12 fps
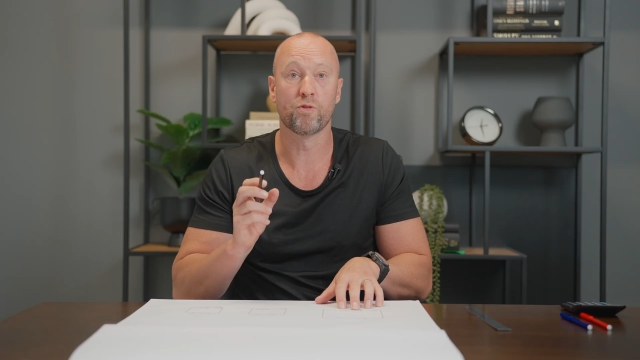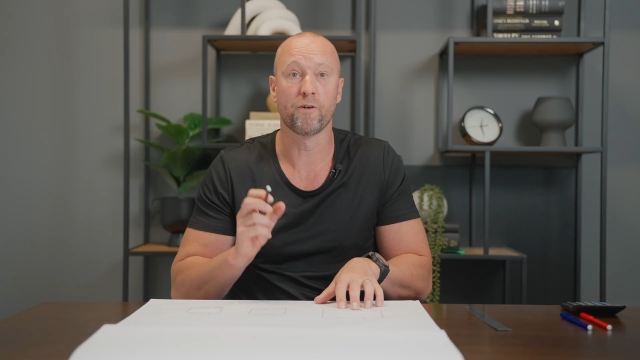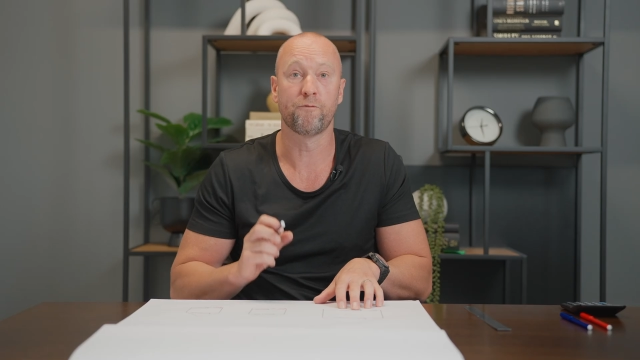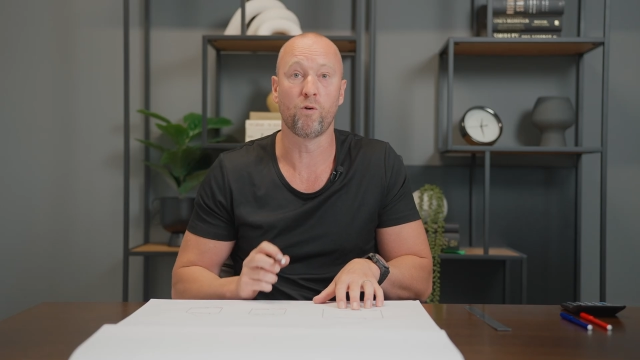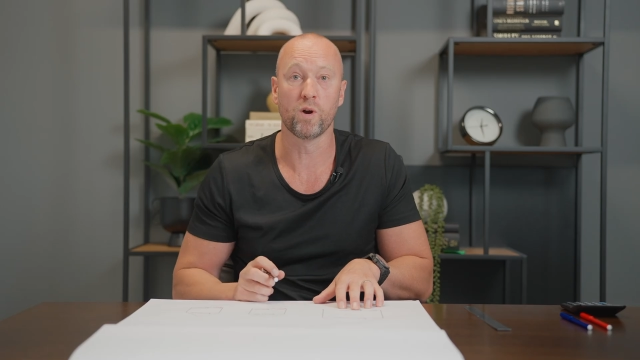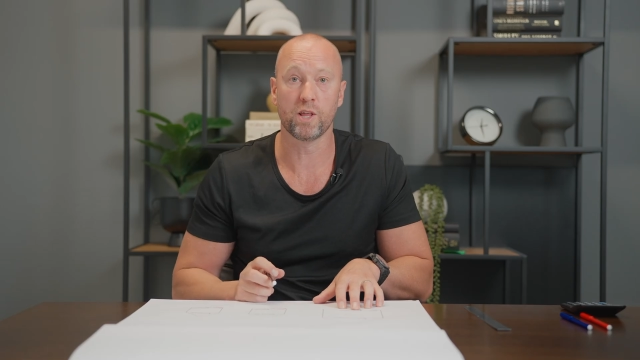the
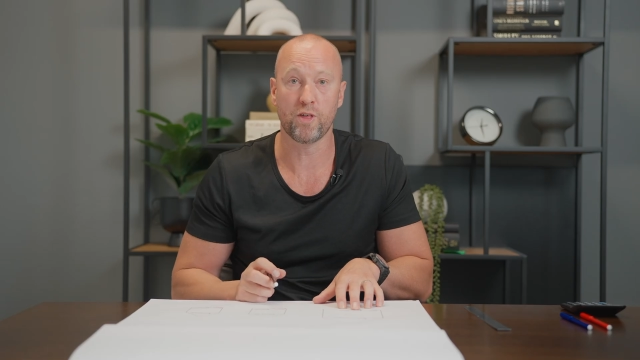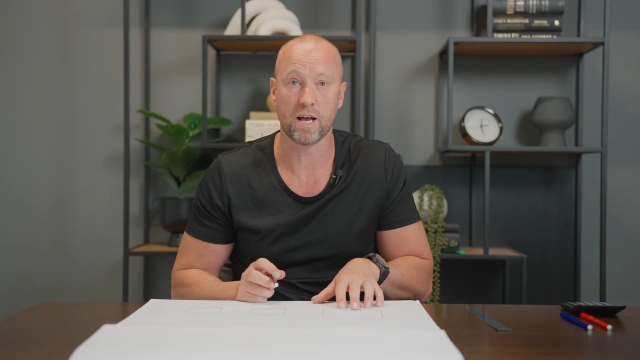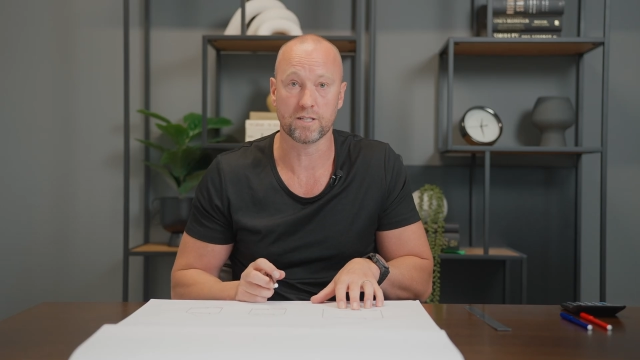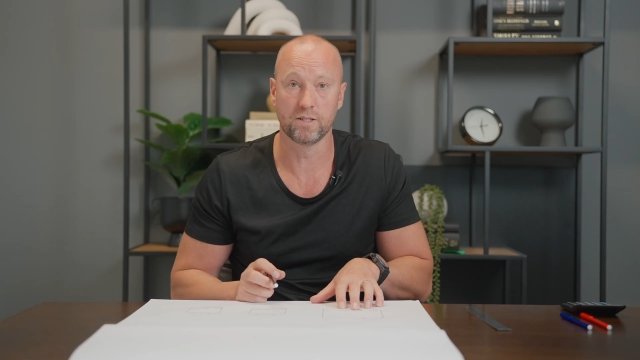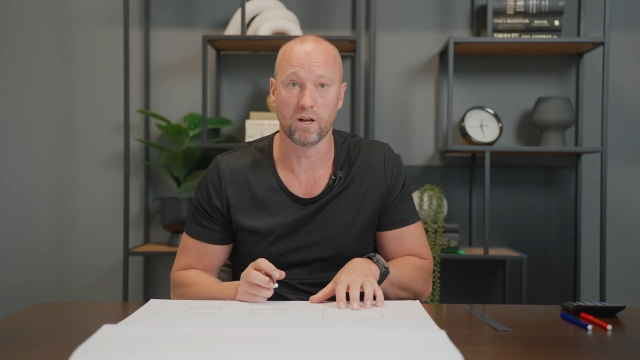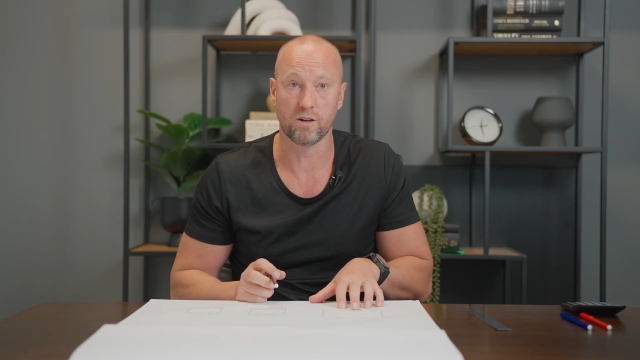
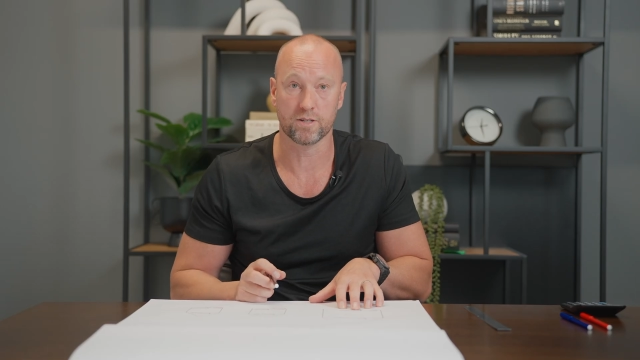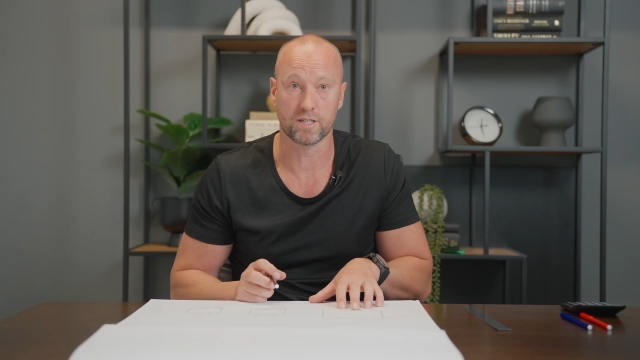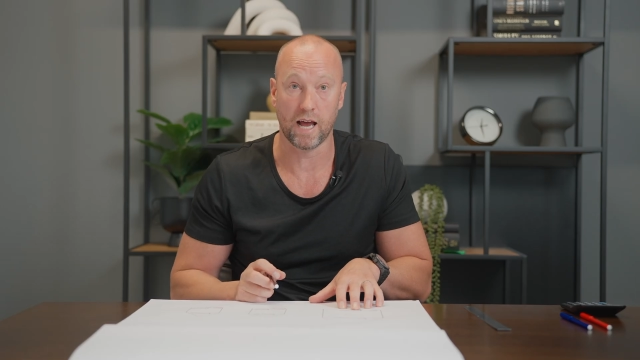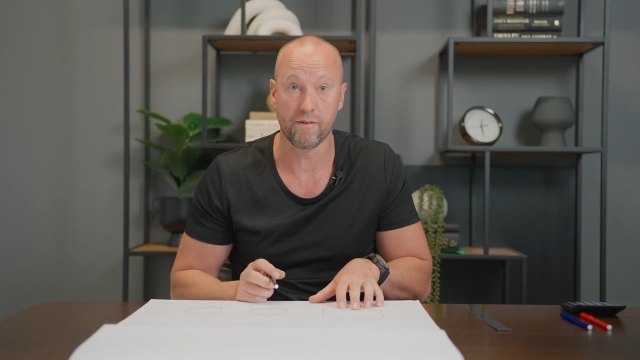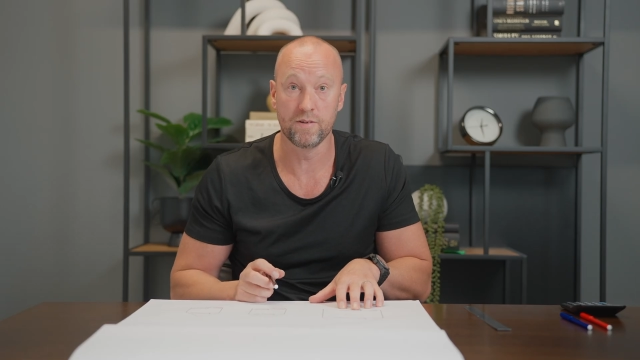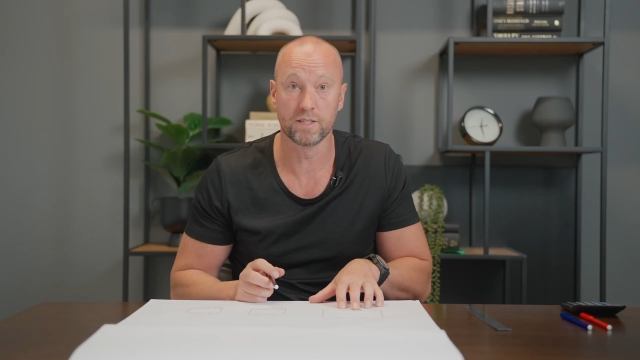$40,000
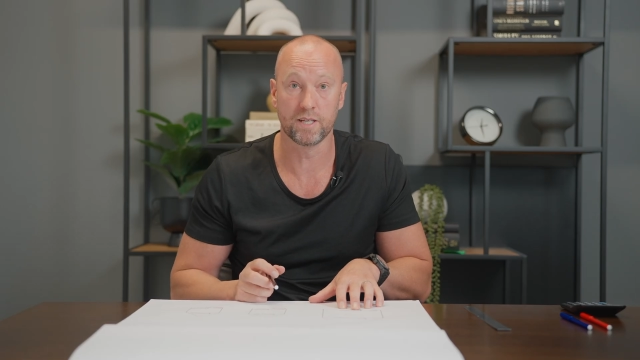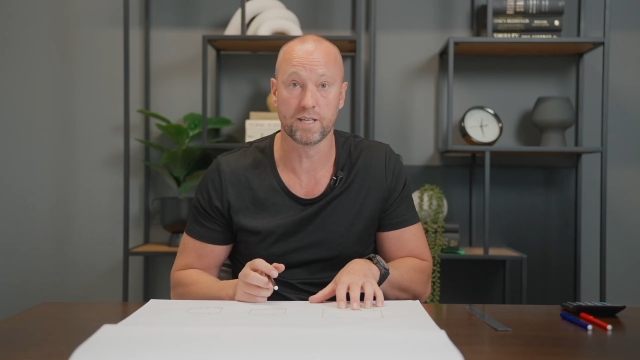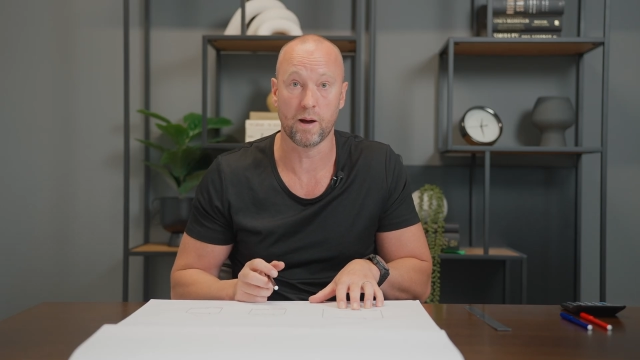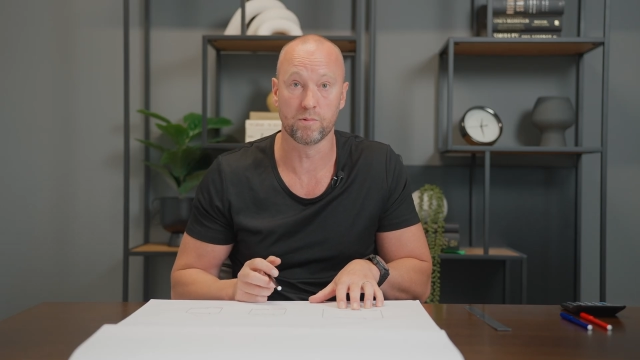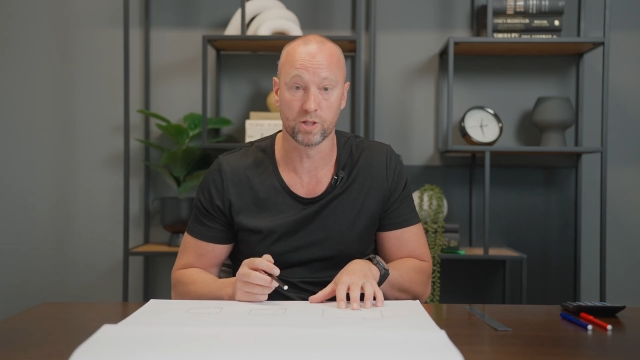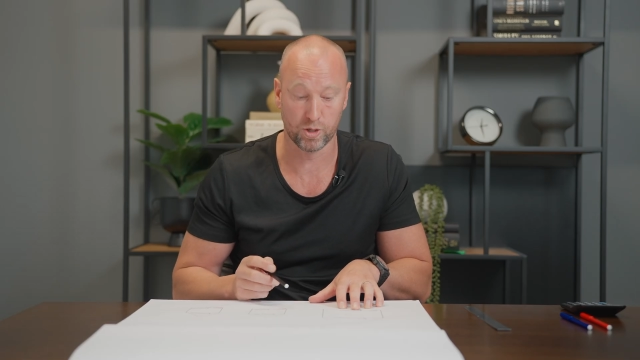savings he's
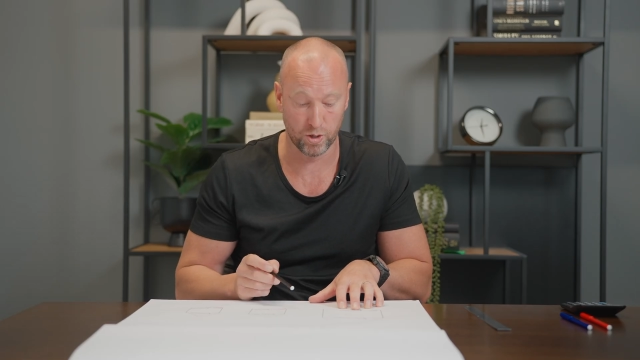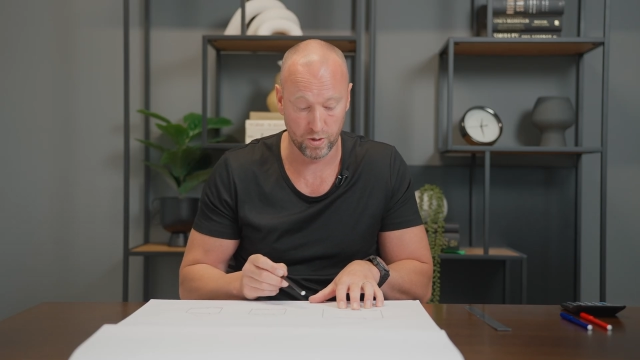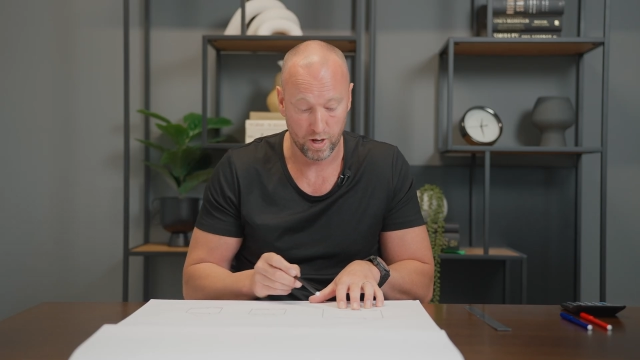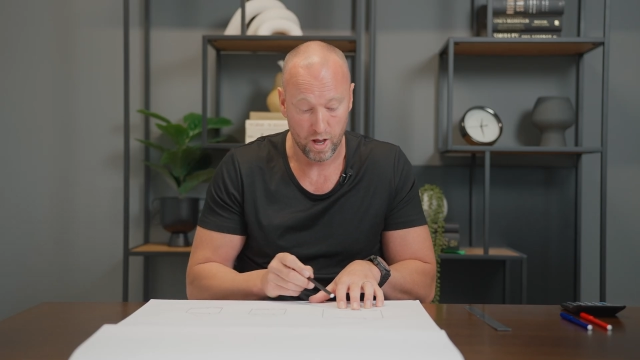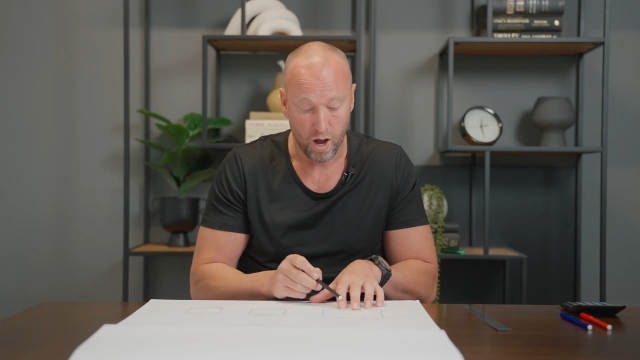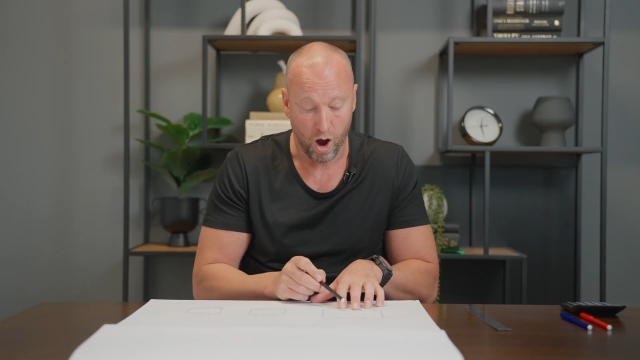able to do,